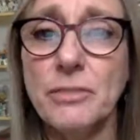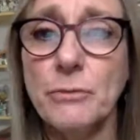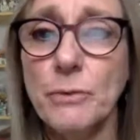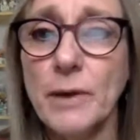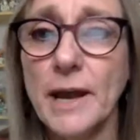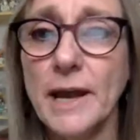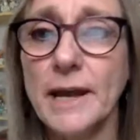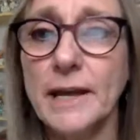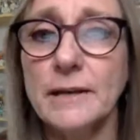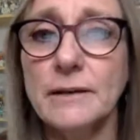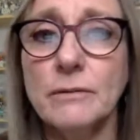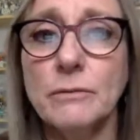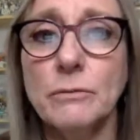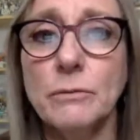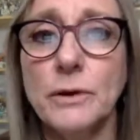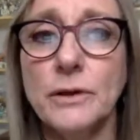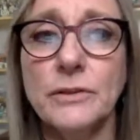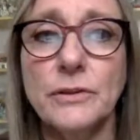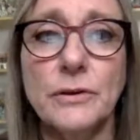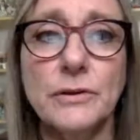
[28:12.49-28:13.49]
threat
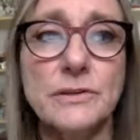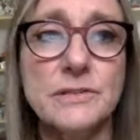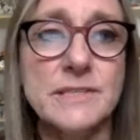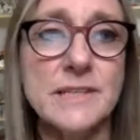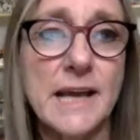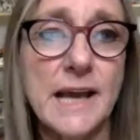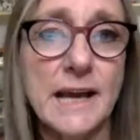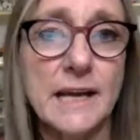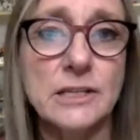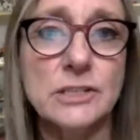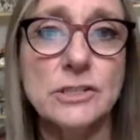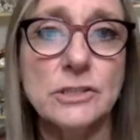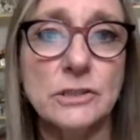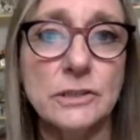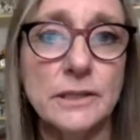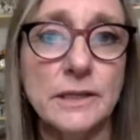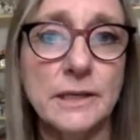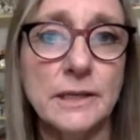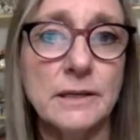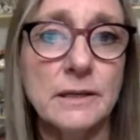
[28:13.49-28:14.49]
when there's
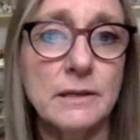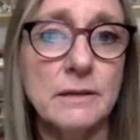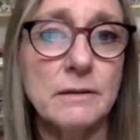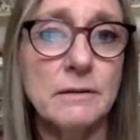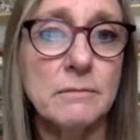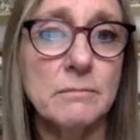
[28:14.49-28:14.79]
actually